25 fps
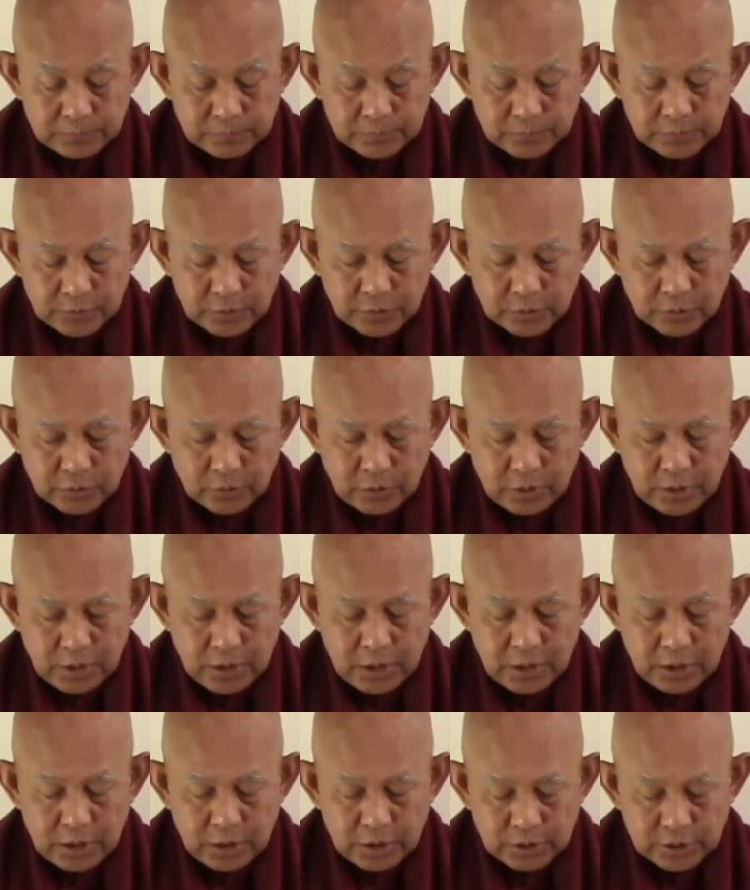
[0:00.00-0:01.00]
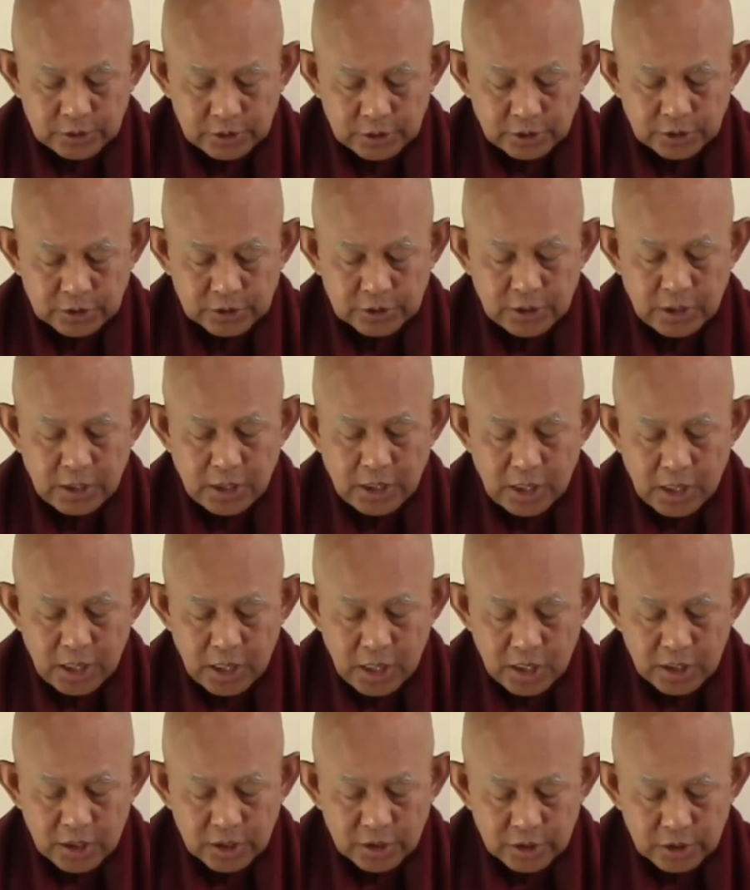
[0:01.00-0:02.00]
These are 6
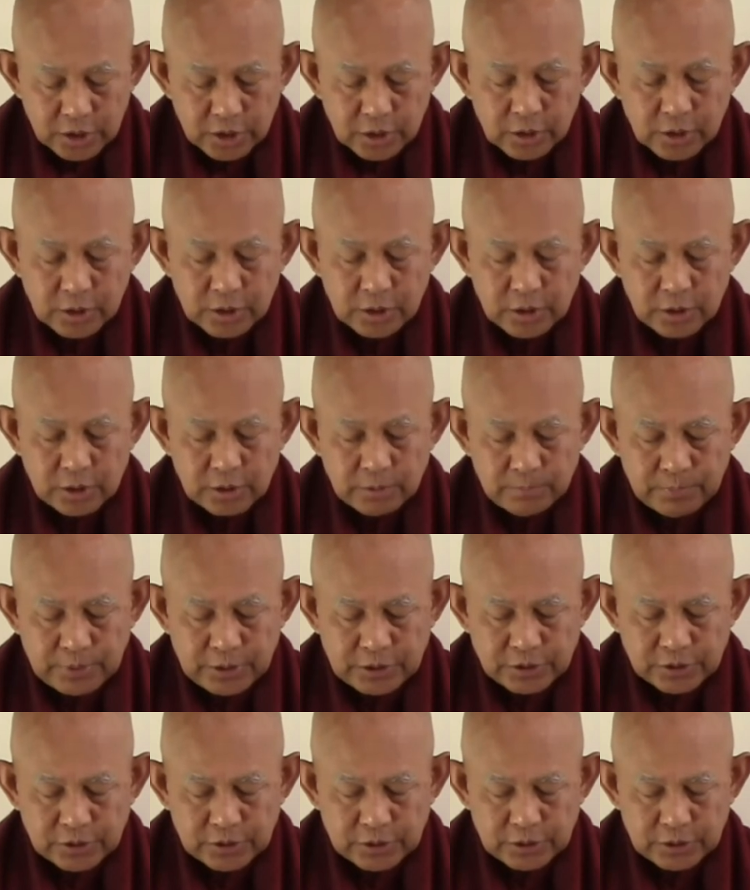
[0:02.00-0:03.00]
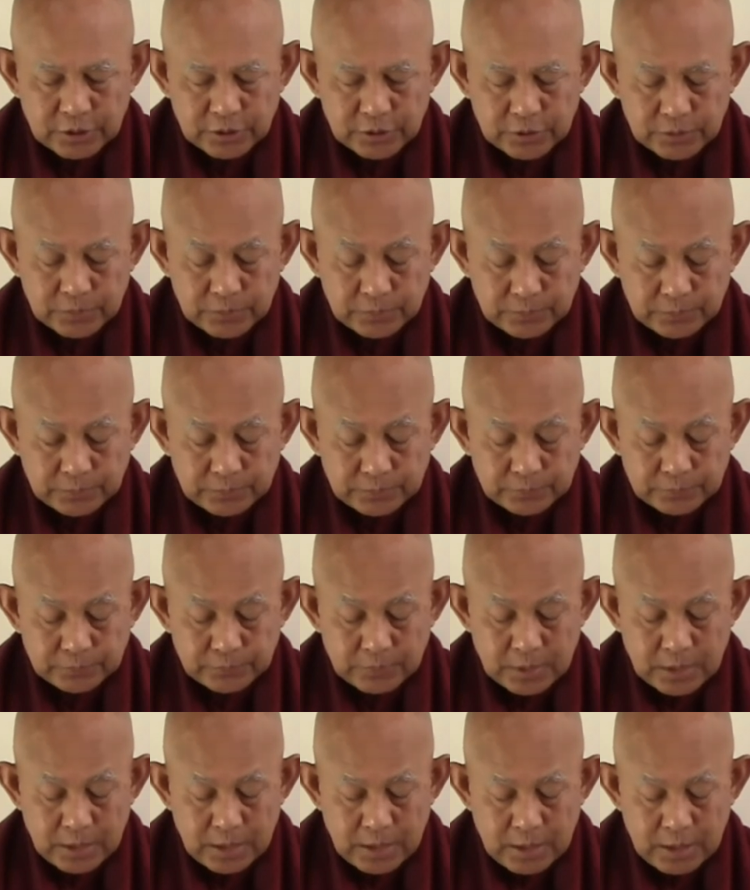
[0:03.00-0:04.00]
internal bases.
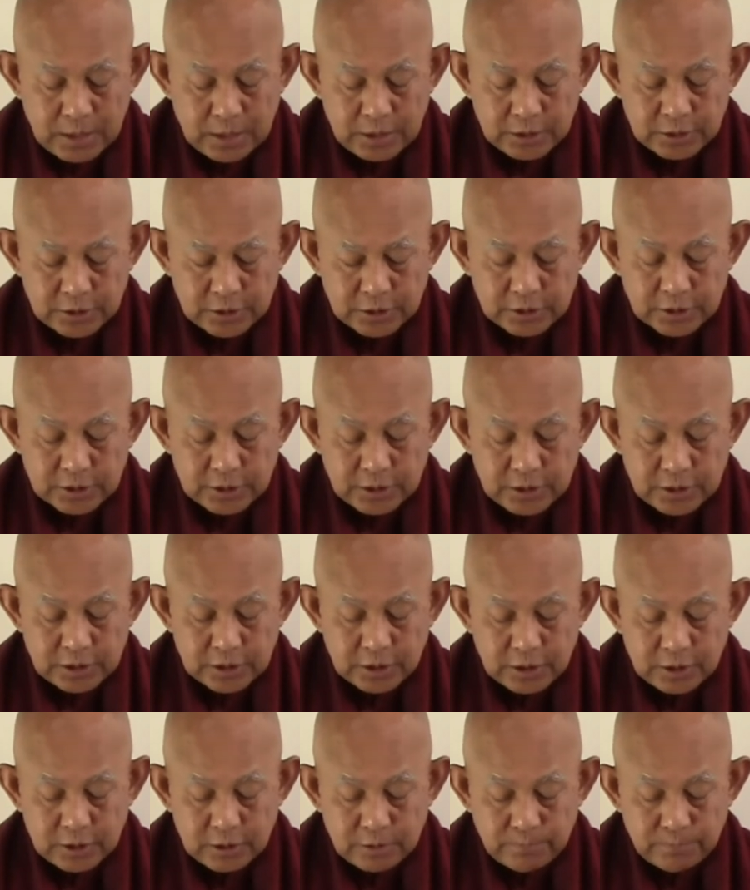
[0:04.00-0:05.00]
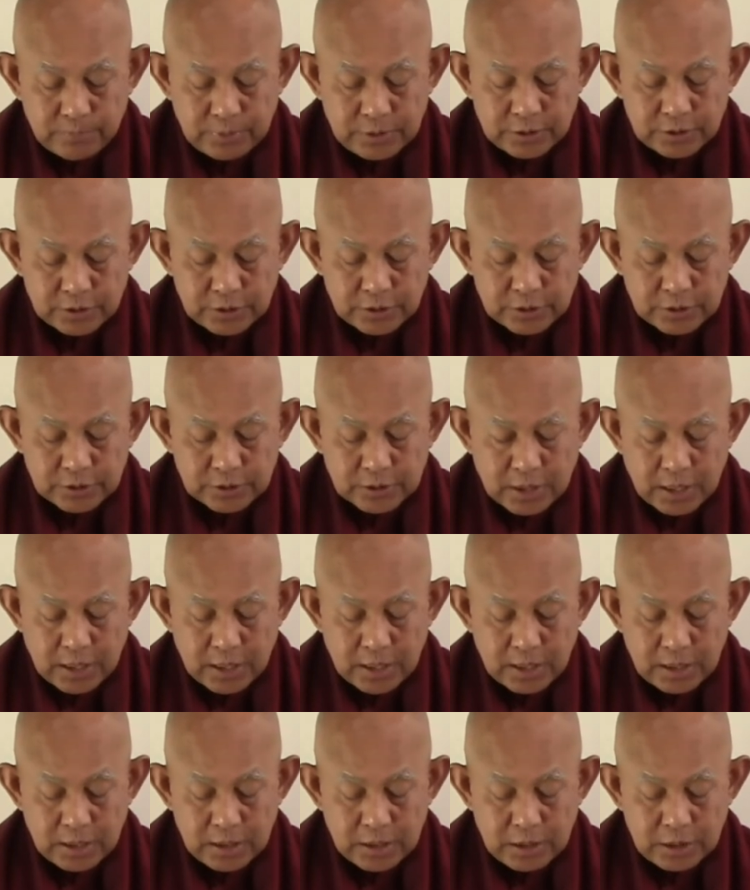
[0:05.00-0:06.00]
6 internal bases
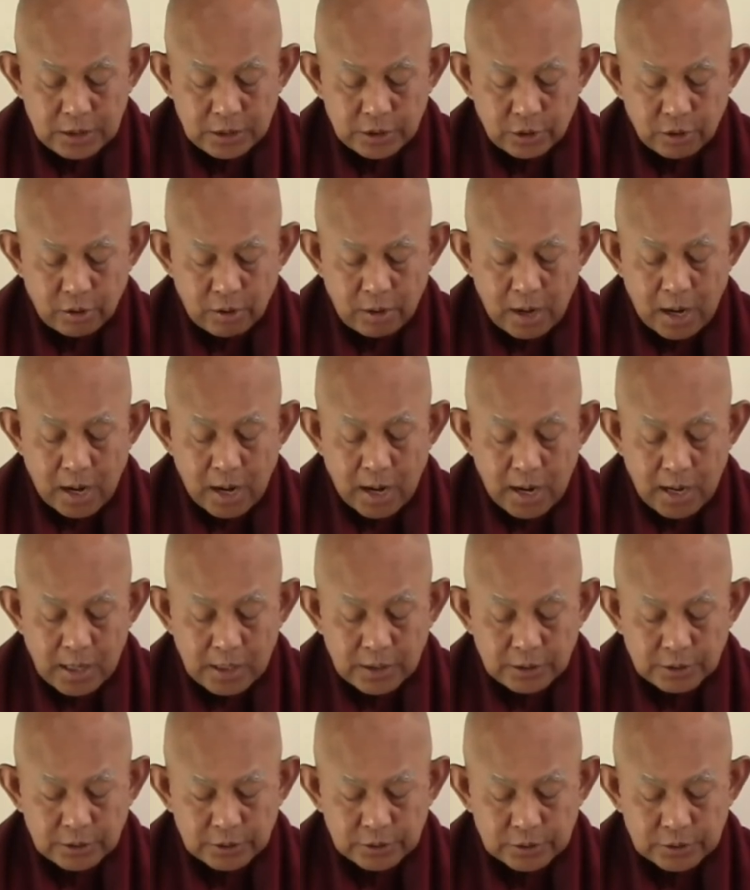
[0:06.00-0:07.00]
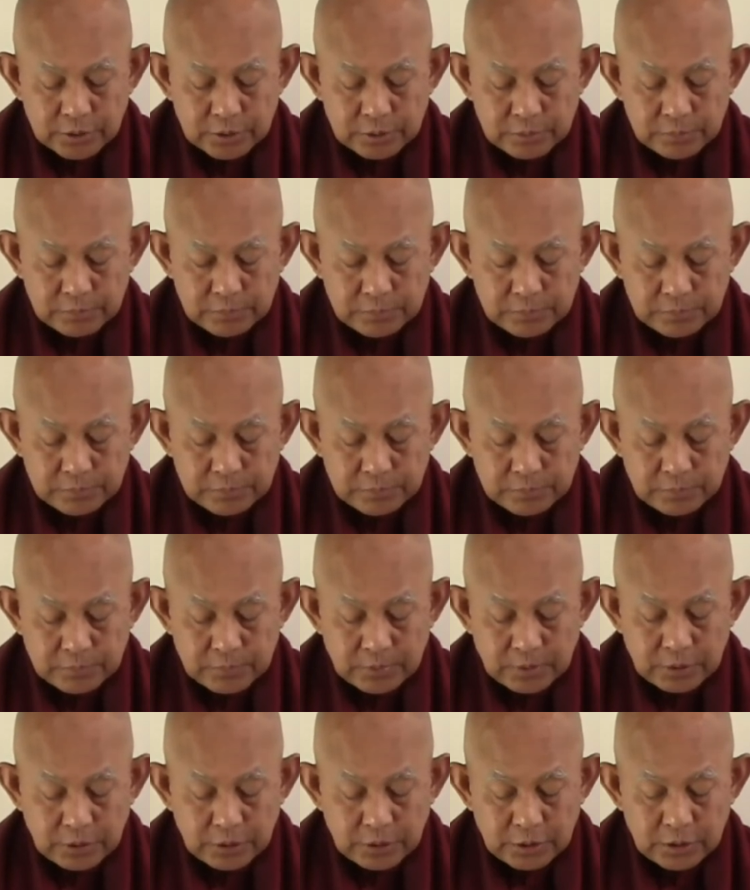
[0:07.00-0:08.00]
are your eyes,
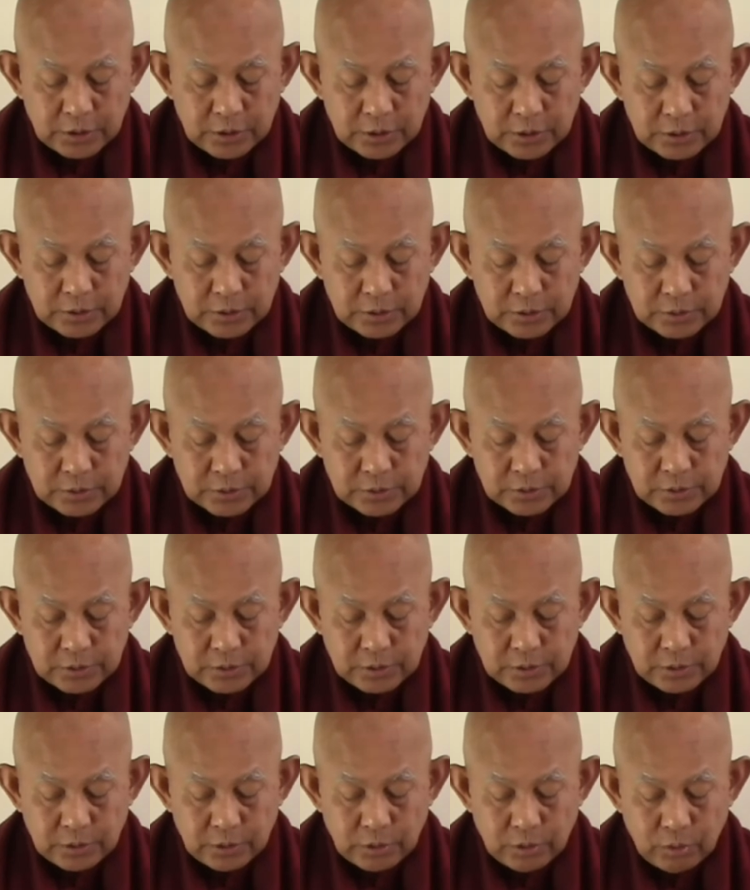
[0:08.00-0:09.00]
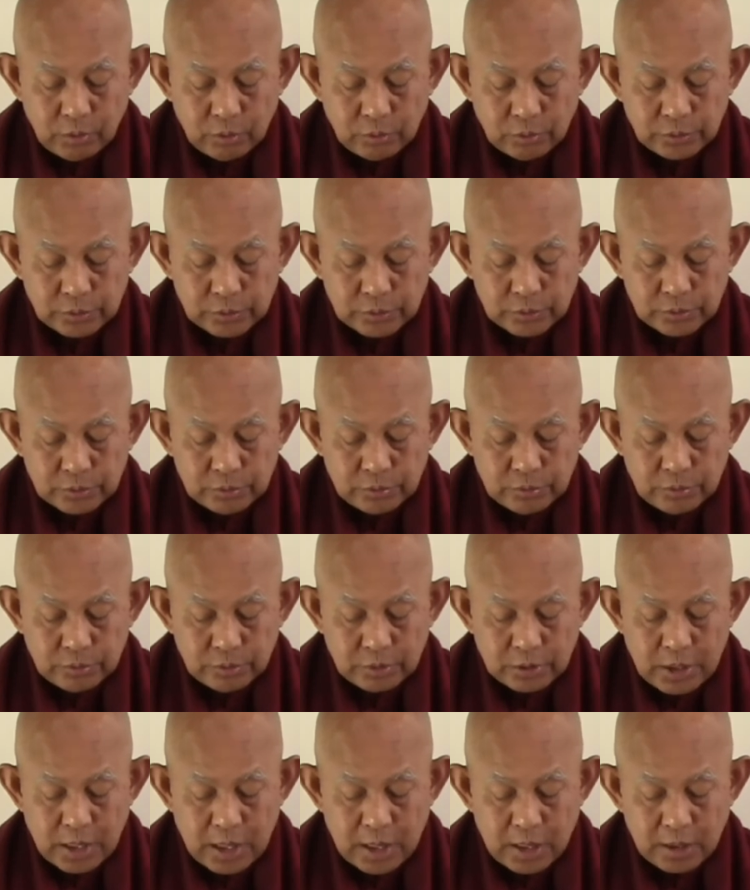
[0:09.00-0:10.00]
ears, nose,
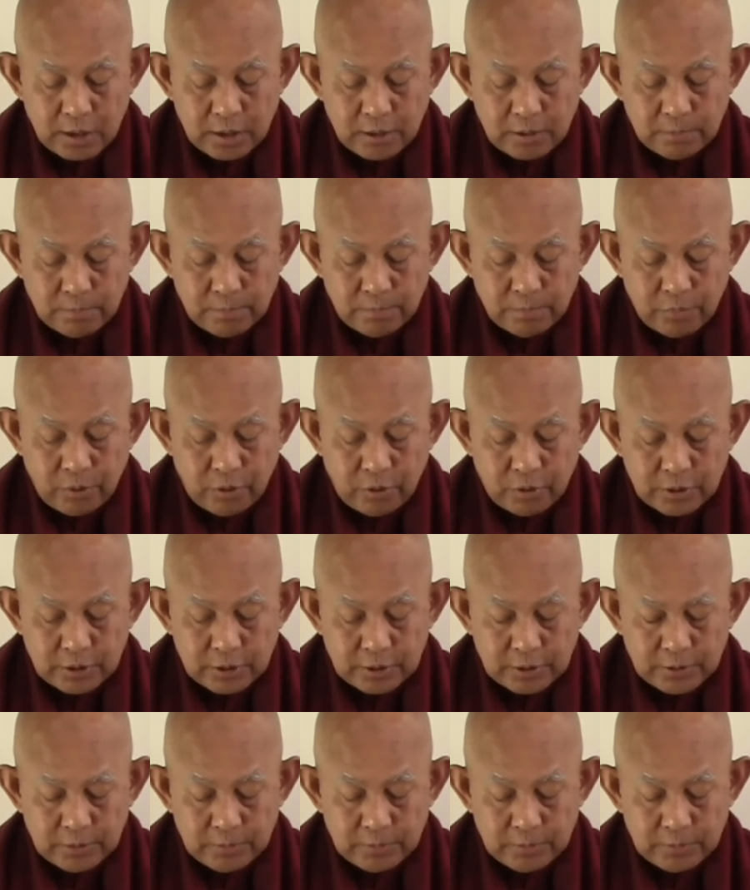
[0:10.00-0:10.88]
tongue, body.